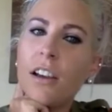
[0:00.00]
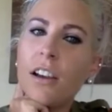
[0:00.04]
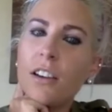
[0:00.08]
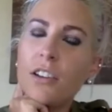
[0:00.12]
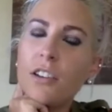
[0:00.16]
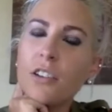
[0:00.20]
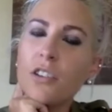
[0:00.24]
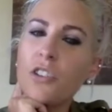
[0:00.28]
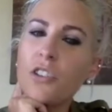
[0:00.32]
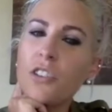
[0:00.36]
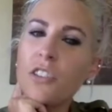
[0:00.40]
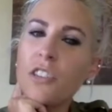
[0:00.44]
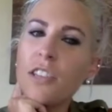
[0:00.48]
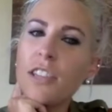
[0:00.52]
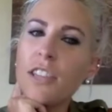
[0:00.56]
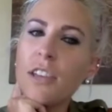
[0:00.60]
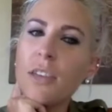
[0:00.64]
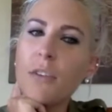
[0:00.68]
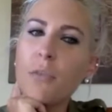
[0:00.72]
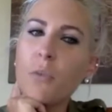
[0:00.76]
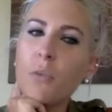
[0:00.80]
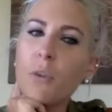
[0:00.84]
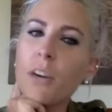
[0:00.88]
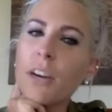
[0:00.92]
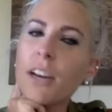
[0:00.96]
Don't you think that
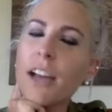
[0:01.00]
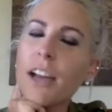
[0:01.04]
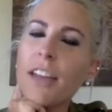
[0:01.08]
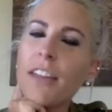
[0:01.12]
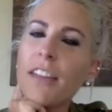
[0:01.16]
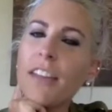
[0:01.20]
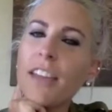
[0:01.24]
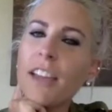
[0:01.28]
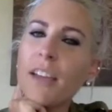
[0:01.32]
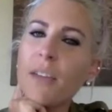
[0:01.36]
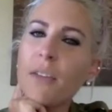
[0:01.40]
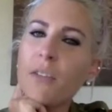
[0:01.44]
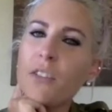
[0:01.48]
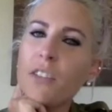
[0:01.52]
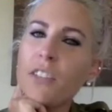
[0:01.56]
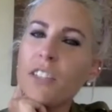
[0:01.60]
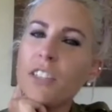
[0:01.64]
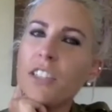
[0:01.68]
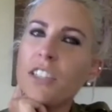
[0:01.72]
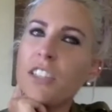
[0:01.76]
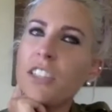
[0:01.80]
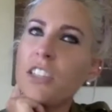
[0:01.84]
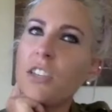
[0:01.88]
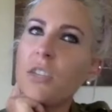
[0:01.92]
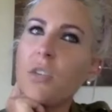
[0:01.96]
would work? I think I would
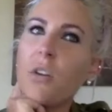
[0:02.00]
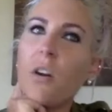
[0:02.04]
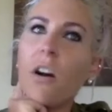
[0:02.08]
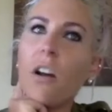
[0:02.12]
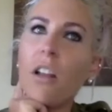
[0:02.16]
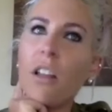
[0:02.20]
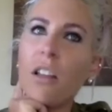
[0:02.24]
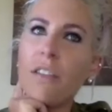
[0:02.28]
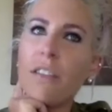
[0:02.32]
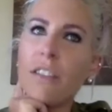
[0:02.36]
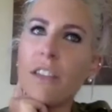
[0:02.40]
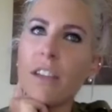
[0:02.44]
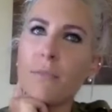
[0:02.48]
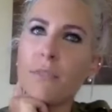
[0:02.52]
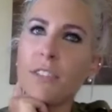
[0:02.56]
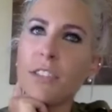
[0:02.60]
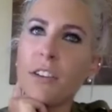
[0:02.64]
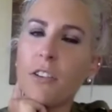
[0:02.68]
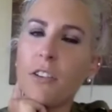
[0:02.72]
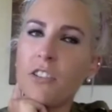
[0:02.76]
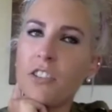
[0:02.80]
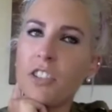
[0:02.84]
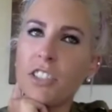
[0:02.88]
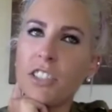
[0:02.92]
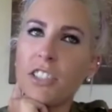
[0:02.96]
just steal all of them,
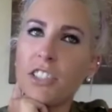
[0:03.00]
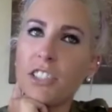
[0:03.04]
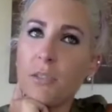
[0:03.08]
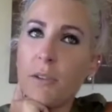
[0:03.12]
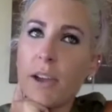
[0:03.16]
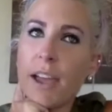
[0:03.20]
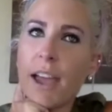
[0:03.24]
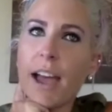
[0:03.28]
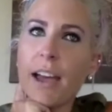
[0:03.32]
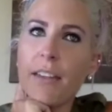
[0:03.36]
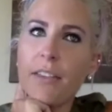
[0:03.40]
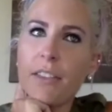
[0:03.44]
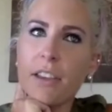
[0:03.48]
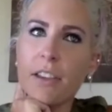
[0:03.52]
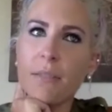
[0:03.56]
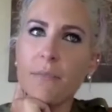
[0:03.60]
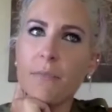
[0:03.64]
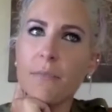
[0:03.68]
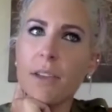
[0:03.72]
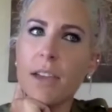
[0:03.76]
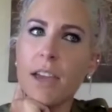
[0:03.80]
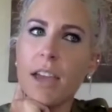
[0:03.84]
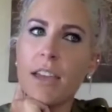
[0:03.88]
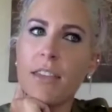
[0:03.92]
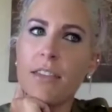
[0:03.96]
so I had
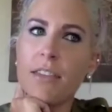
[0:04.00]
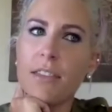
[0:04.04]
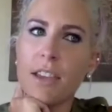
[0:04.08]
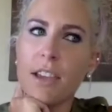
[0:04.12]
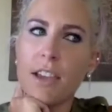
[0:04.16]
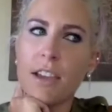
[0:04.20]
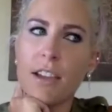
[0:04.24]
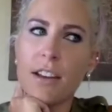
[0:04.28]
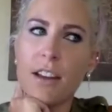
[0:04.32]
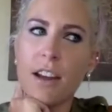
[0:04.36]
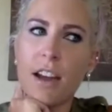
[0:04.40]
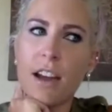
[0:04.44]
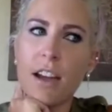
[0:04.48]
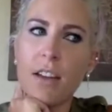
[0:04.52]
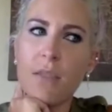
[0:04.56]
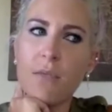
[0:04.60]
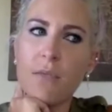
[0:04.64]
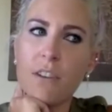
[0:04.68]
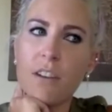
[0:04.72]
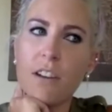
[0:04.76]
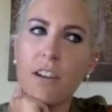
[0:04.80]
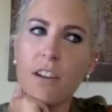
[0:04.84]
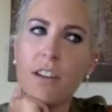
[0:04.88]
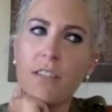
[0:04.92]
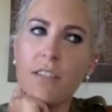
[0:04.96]
them, and then I
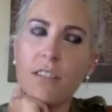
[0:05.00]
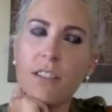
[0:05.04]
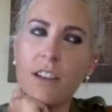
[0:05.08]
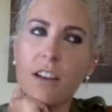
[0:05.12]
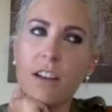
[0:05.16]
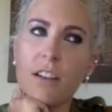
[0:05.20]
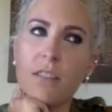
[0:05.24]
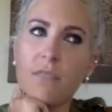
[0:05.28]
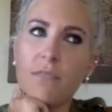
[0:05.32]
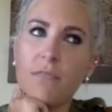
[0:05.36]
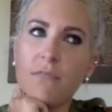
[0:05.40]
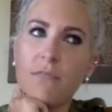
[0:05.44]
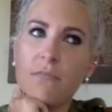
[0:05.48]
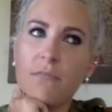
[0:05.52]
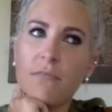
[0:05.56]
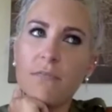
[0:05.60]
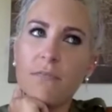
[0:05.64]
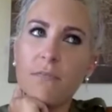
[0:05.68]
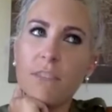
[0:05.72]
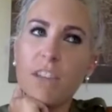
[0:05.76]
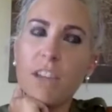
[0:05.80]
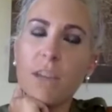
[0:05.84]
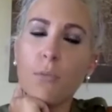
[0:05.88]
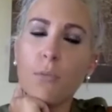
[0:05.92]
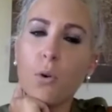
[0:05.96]
would,
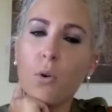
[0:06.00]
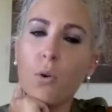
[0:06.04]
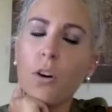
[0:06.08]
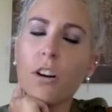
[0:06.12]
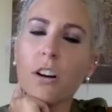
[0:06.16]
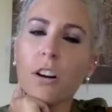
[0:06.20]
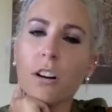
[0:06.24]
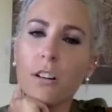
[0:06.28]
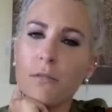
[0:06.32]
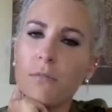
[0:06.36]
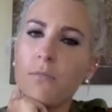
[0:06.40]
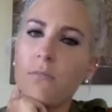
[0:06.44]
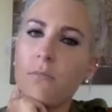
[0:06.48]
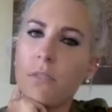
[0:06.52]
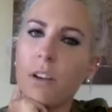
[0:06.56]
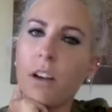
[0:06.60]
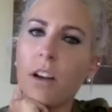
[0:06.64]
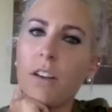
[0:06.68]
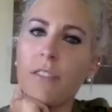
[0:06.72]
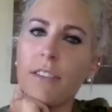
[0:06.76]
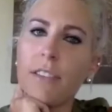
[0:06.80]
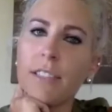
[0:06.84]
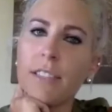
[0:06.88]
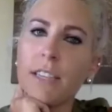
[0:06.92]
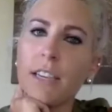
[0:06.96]
become a hoarder,
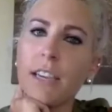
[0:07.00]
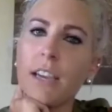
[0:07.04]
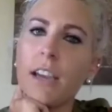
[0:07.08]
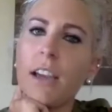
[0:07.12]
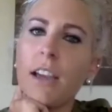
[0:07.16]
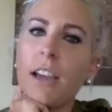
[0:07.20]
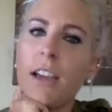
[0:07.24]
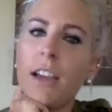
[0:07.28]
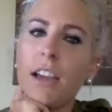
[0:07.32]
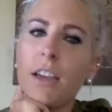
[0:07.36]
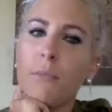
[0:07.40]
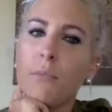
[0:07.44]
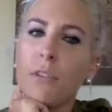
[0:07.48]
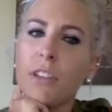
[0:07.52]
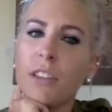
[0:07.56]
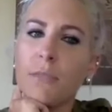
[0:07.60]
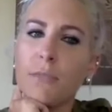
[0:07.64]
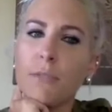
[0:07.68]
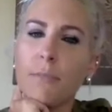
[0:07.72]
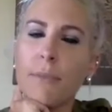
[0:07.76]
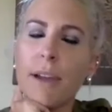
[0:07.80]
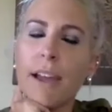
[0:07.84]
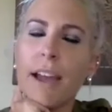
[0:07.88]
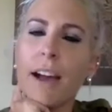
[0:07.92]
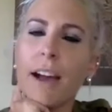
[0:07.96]
obviously, and put them
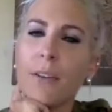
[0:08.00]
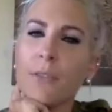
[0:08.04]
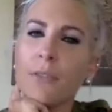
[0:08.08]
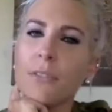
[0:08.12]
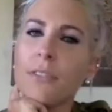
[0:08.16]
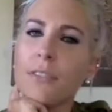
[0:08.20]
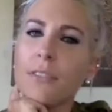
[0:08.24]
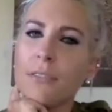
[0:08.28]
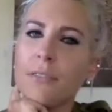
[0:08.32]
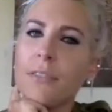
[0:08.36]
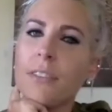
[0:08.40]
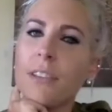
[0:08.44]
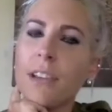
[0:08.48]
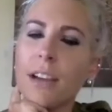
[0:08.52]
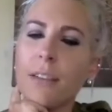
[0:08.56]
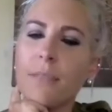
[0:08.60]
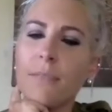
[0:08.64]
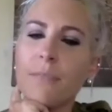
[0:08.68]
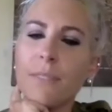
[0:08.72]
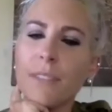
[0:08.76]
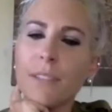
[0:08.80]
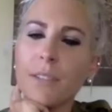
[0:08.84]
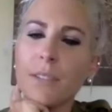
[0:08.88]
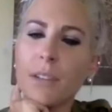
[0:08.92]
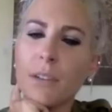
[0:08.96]
in my house. Yeah,
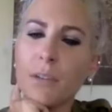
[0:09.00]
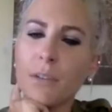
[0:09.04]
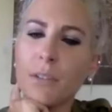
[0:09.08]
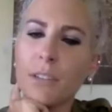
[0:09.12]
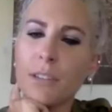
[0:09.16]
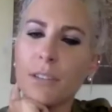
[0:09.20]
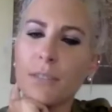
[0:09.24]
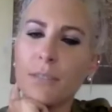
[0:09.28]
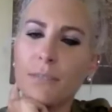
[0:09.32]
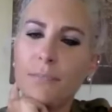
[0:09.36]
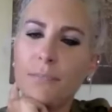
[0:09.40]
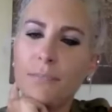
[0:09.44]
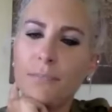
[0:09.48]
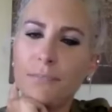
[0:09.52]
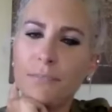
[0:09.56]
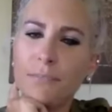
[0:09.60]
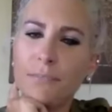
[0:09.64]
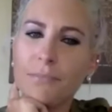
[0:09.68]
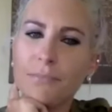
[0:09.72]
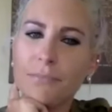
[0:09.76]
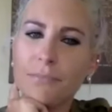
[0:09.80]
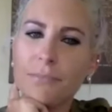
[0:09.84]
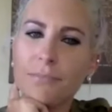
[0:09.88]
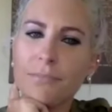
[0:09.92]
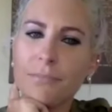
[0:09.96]
that's what I would do.
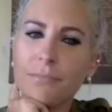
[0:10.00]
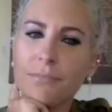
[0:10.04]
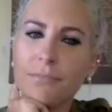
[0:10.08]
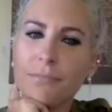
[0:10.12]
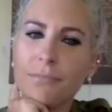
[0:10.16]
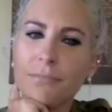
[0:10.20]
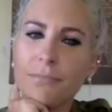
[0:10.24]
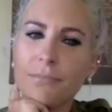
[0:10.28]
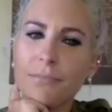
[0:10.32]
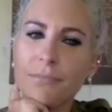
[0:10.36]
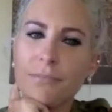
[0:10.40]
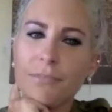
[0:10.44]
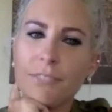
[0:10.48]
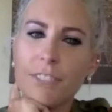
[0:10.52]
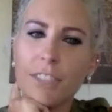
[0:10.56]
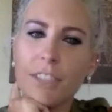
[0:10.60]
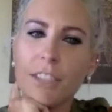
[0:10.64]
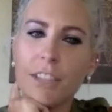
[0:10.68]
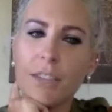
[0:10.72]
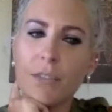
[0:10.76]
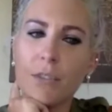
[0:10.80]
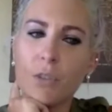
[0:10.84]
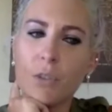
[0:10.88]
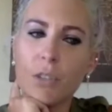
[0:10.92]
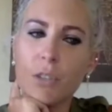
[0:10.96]
It's a good
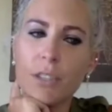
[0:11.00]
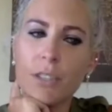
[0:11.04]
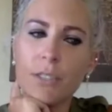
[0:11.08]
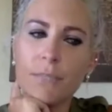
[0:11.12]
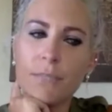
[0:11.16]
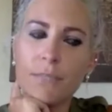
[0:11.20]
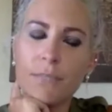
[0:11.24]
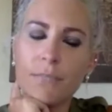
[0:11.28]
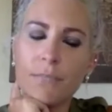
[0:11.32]
life choice.